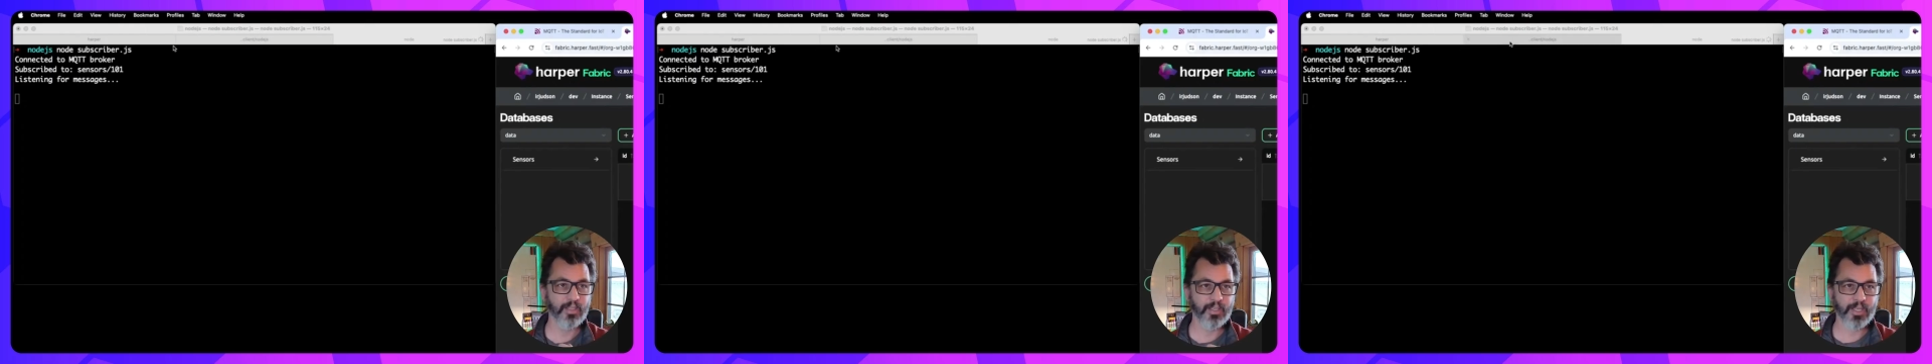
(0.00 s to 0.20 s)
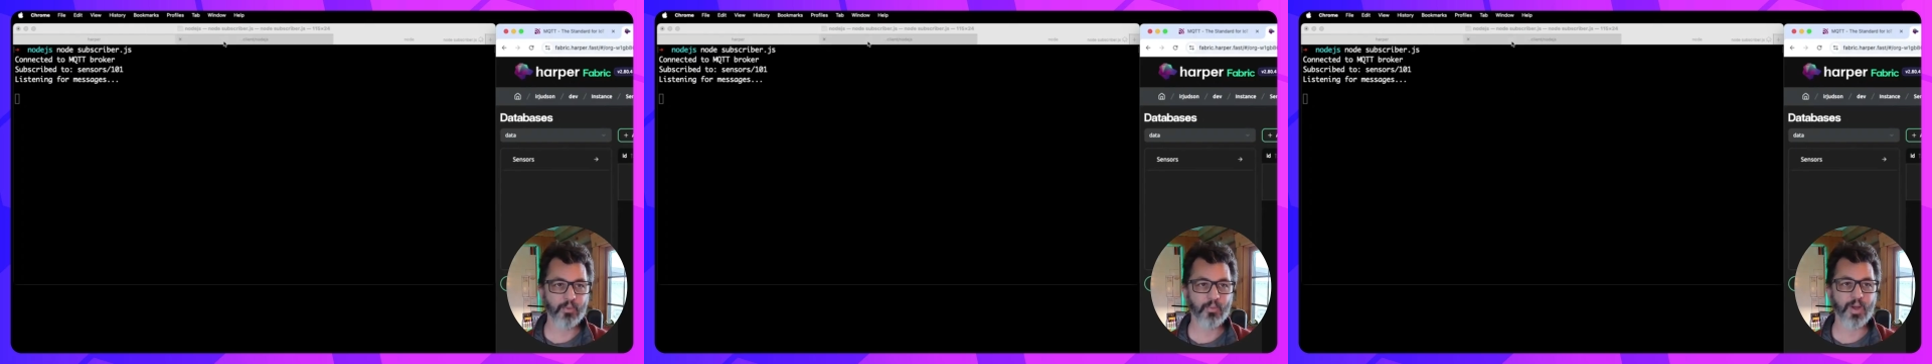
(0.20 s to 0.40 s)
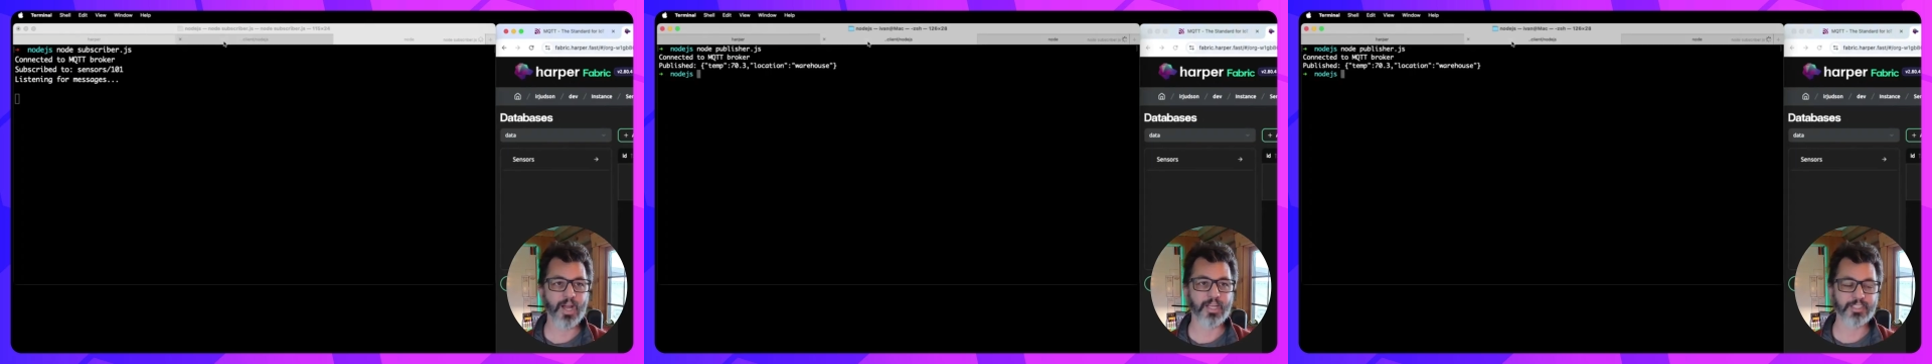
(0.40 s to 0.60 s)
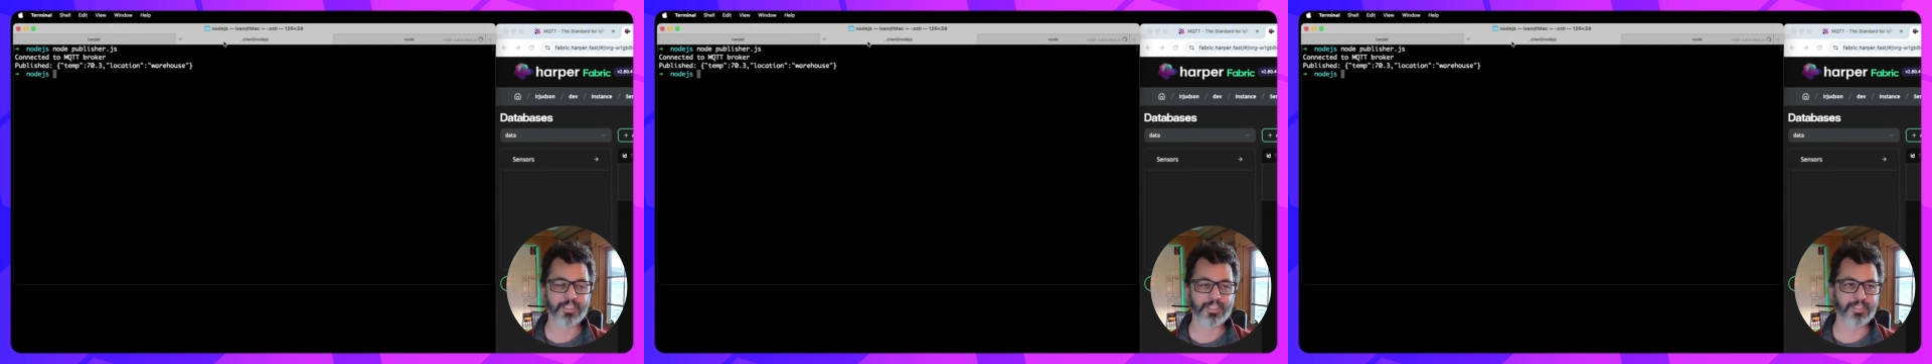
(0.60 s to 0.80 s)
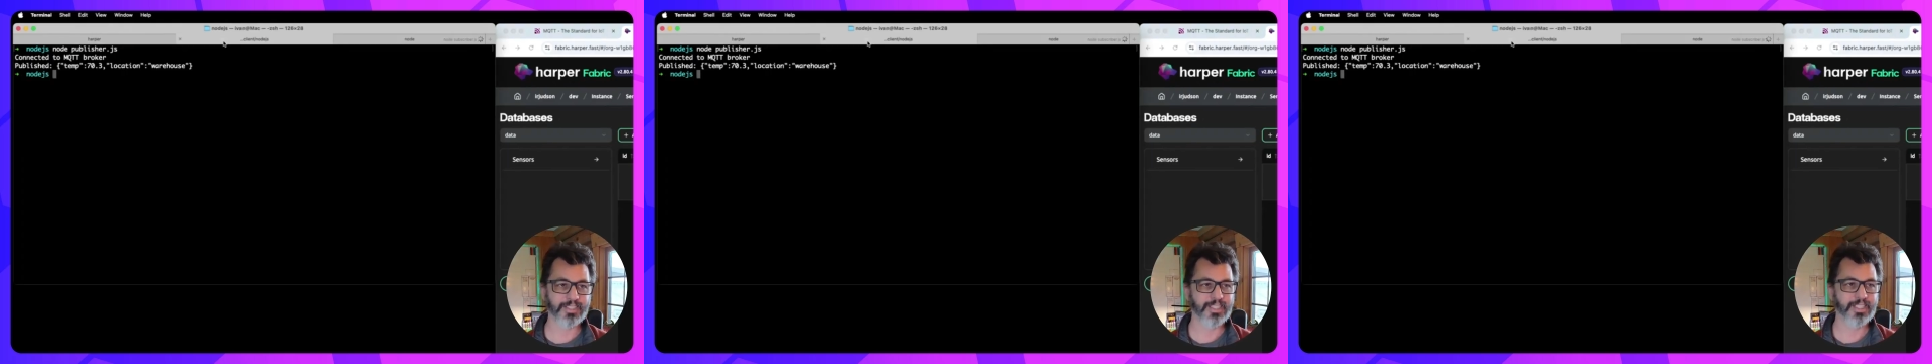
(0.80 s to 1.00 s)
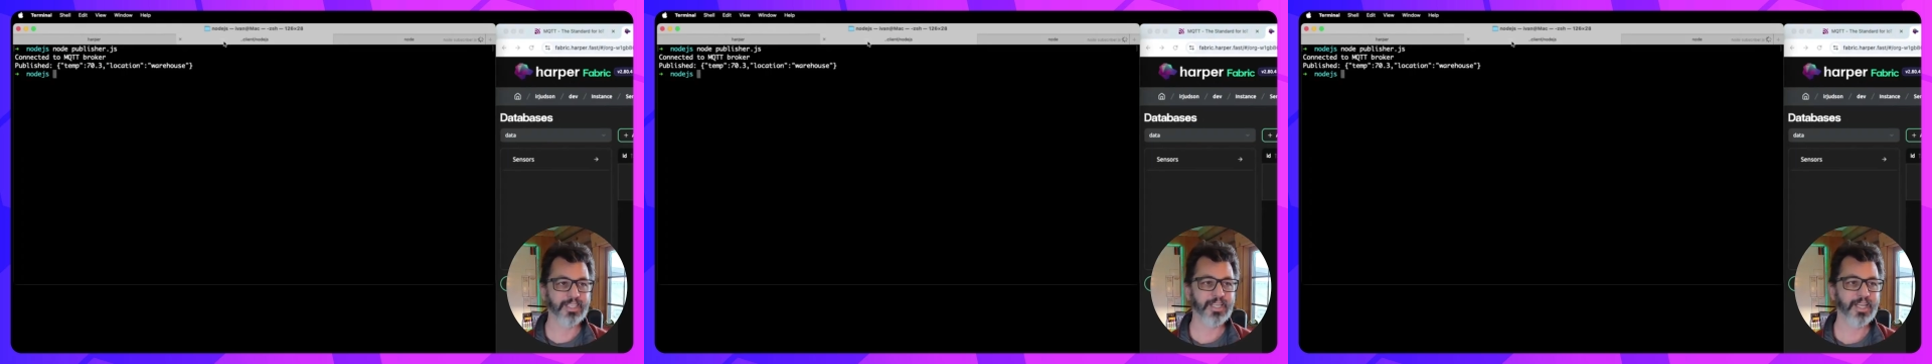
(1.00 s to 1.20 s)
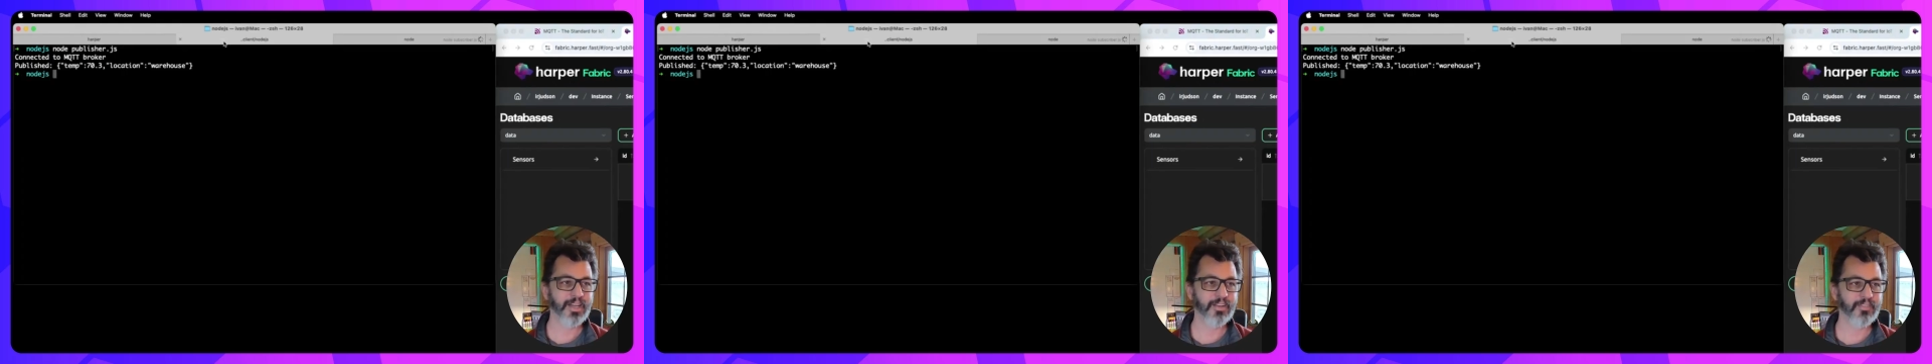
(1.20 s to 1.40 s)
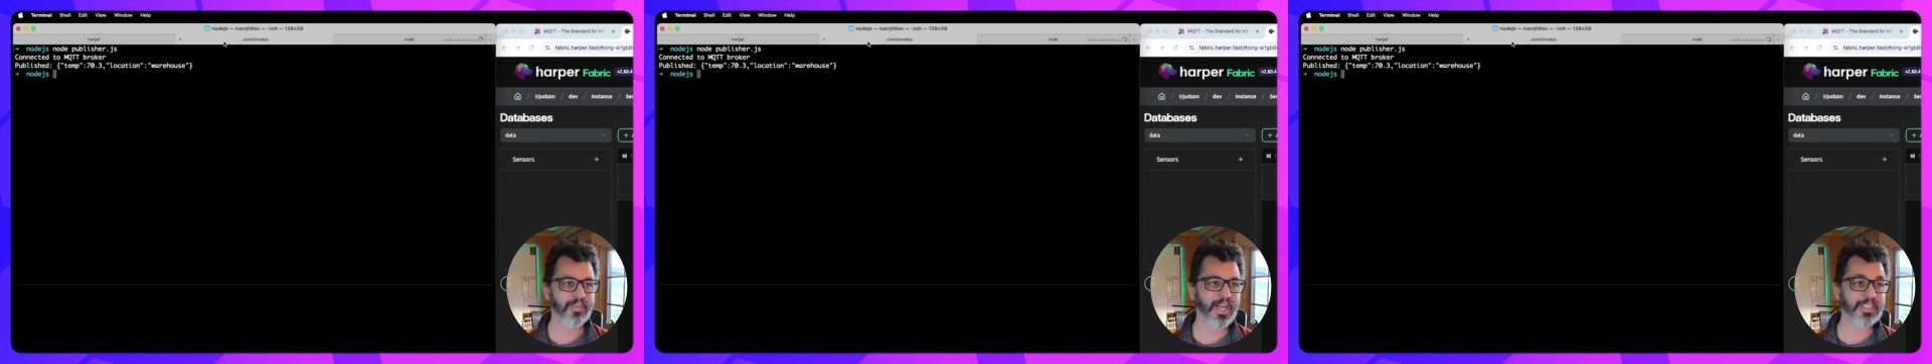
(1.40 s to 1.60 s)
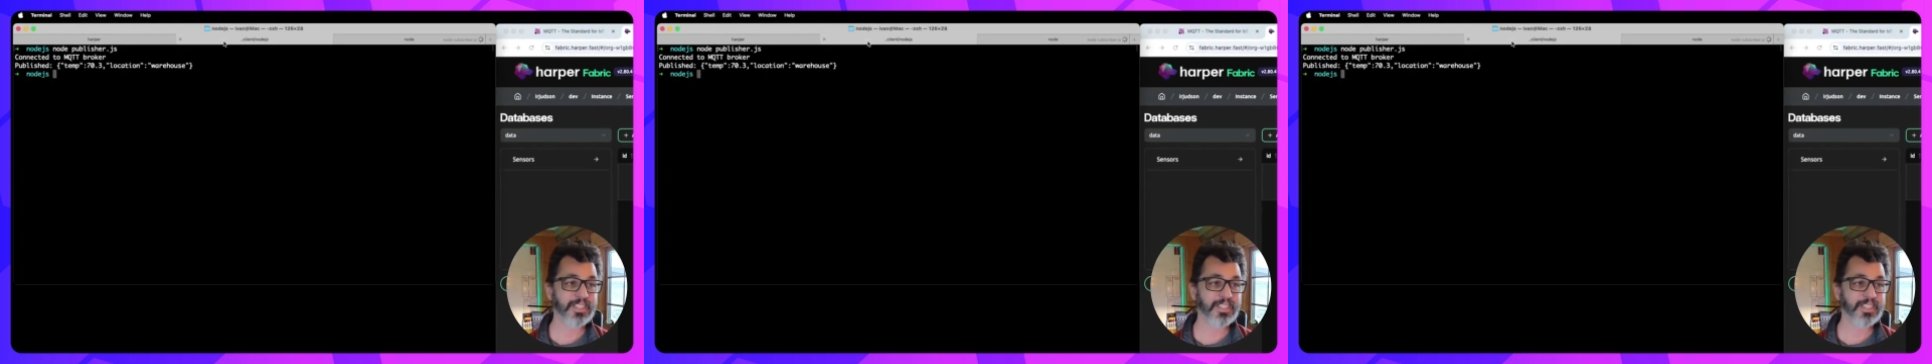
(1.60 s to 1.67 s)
Now watch. If I